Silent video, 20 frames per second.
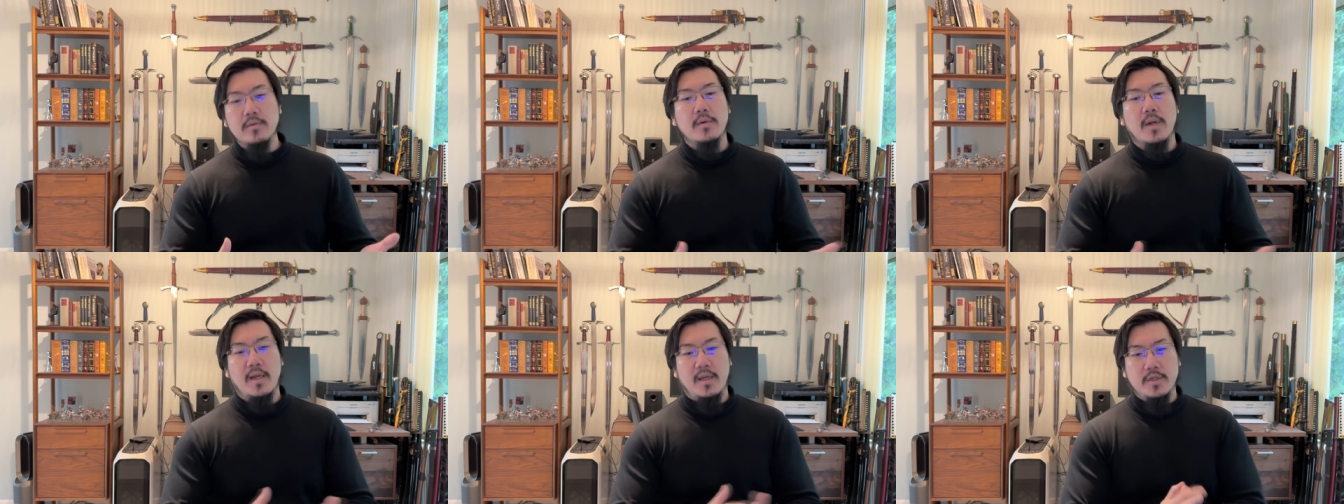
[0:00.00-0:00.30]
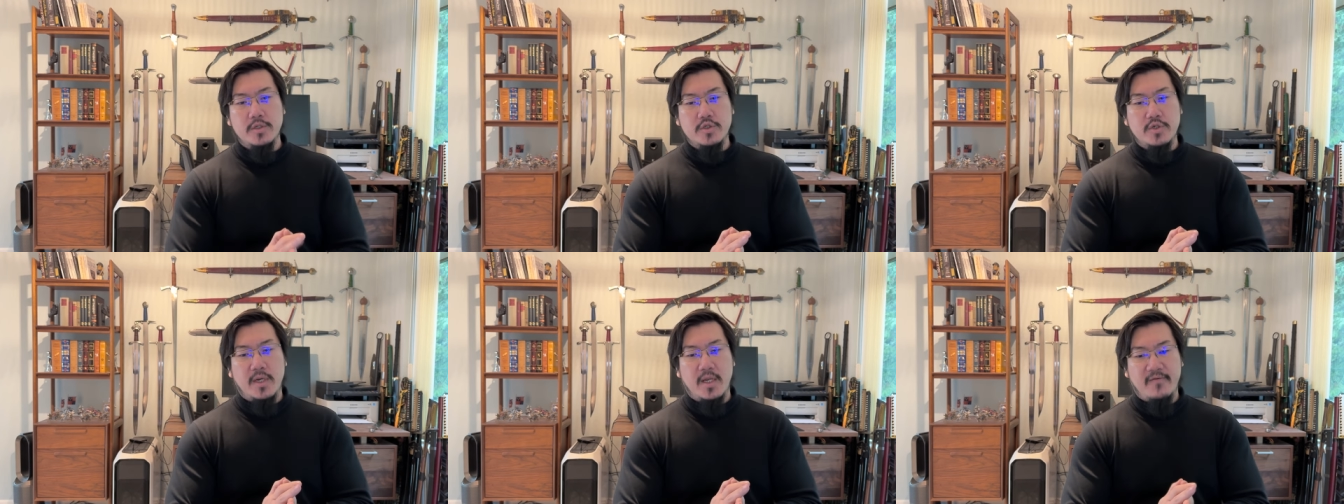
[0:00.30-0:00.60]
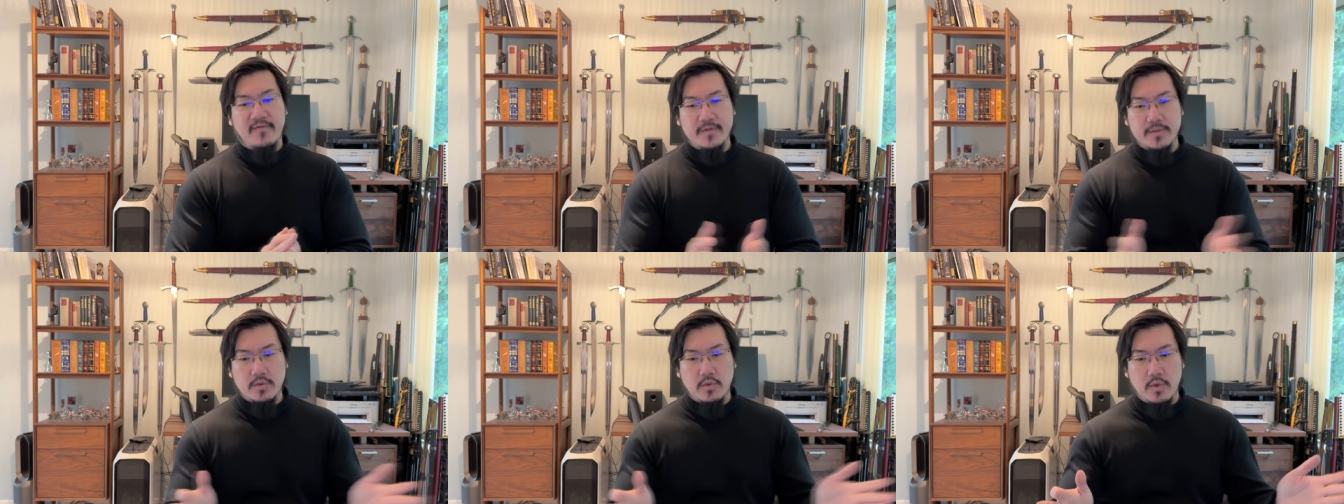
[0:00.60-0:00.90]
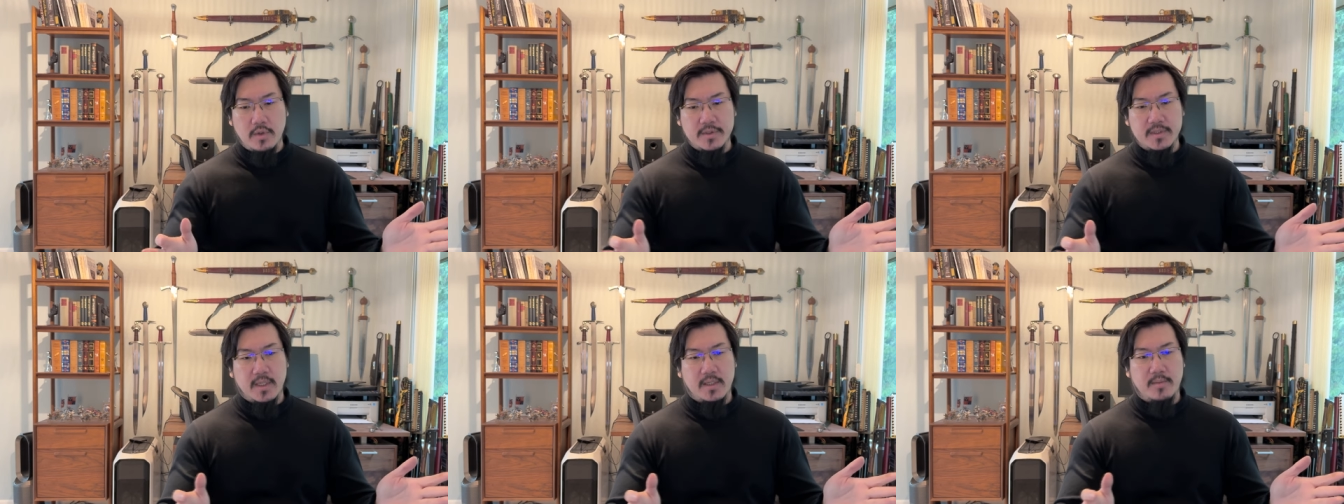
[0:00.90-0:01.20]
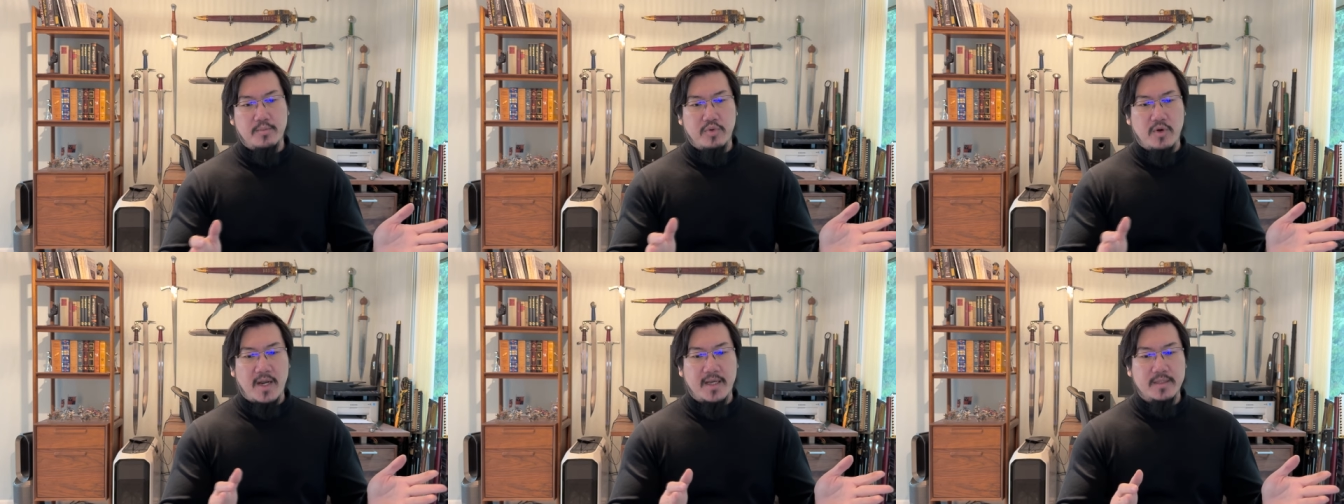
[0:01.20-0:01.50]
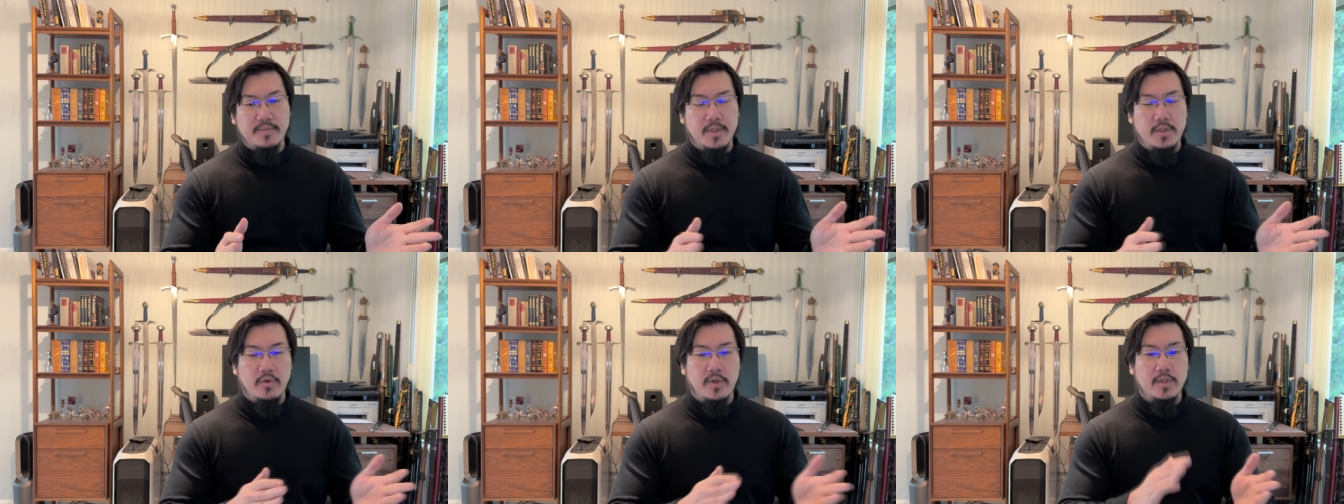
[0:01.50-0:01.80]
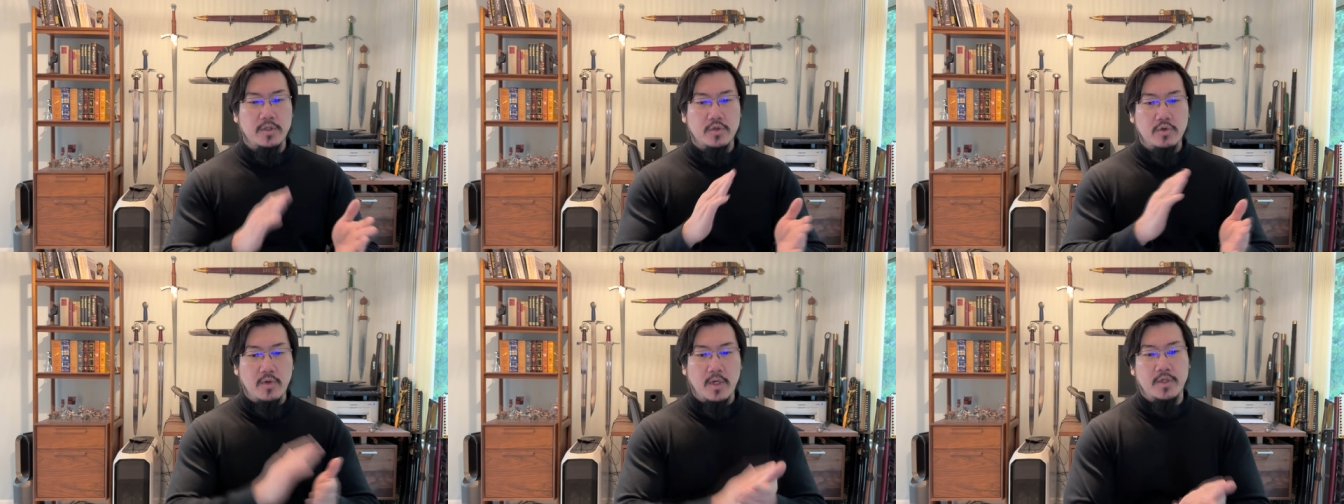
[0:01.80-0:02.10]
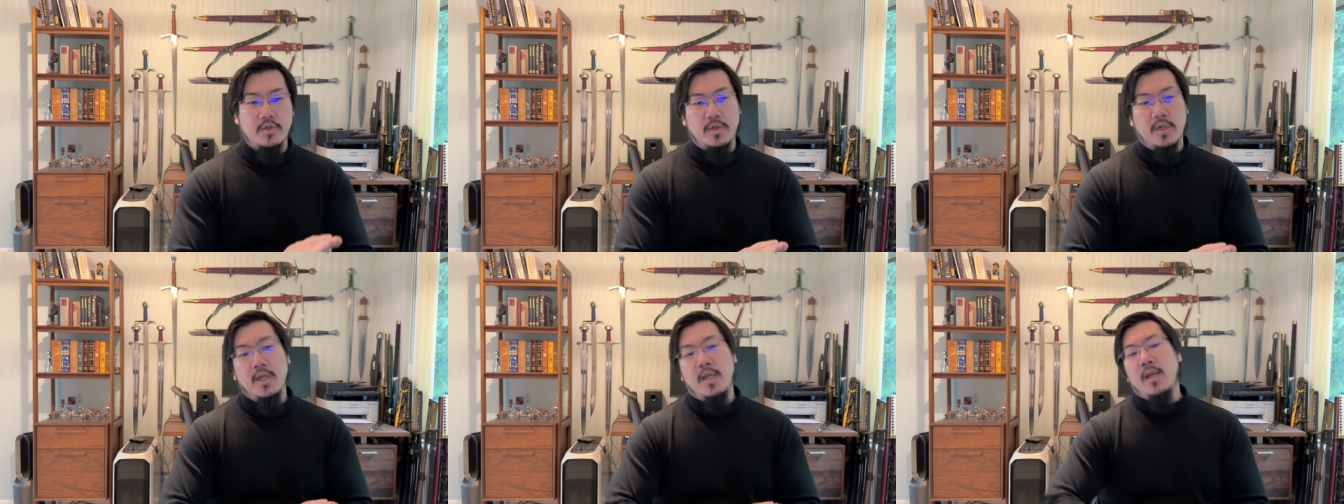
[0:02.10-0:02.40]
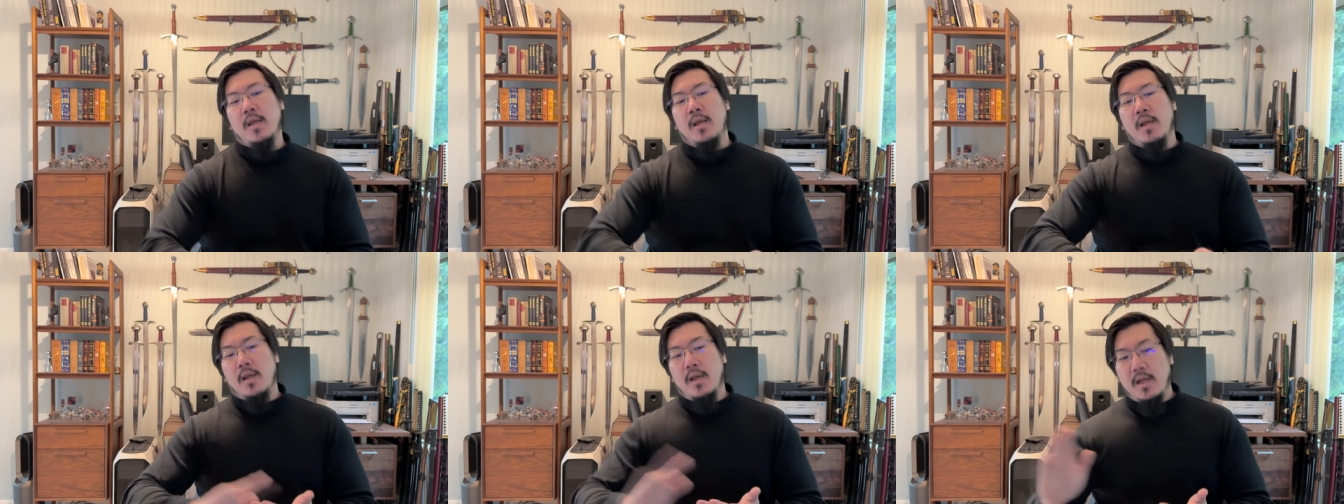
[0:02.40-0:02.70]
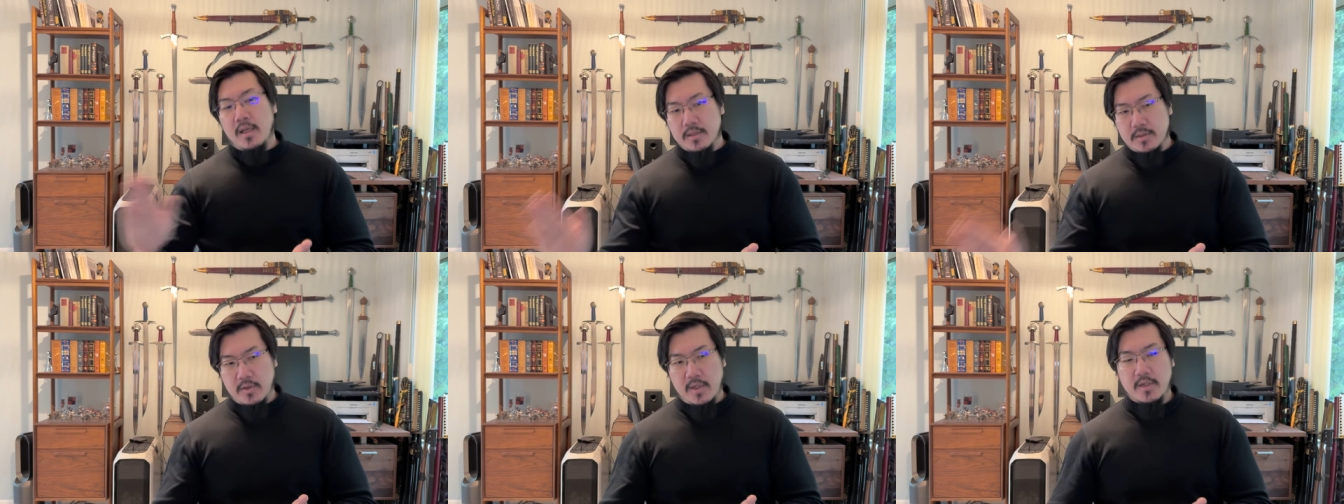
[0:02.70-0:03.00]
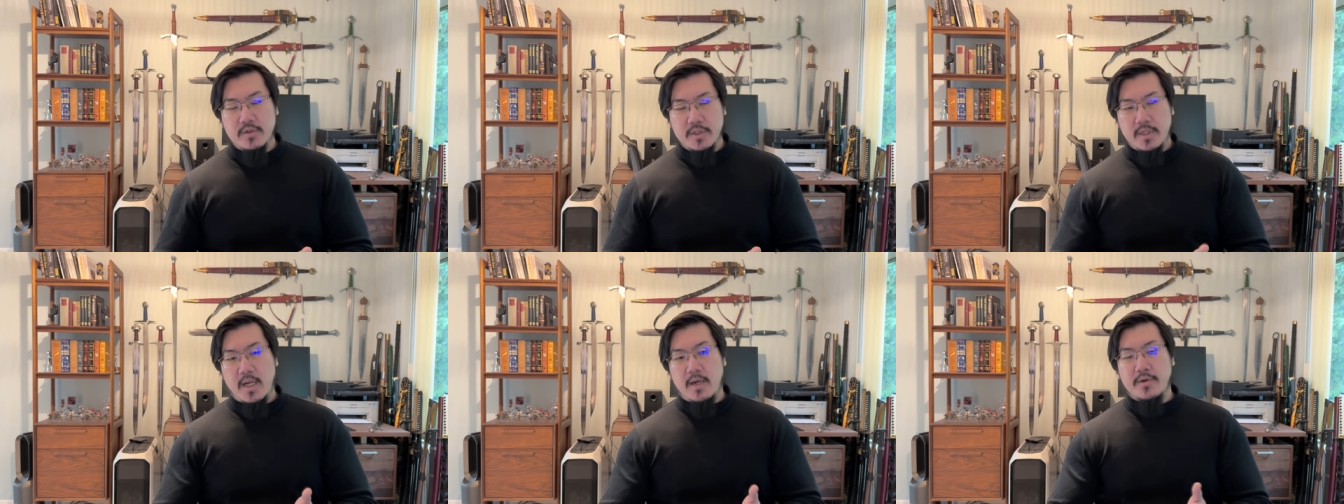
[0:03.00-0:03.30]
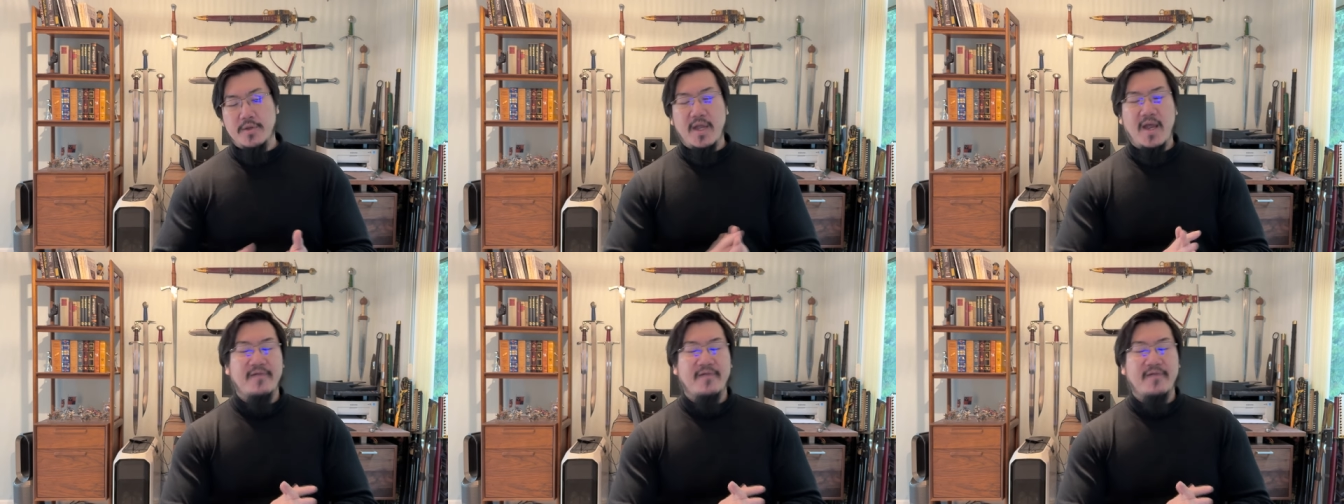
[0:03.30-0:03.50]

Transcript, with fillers: Right? Entry level swords are priced between 200 than $300.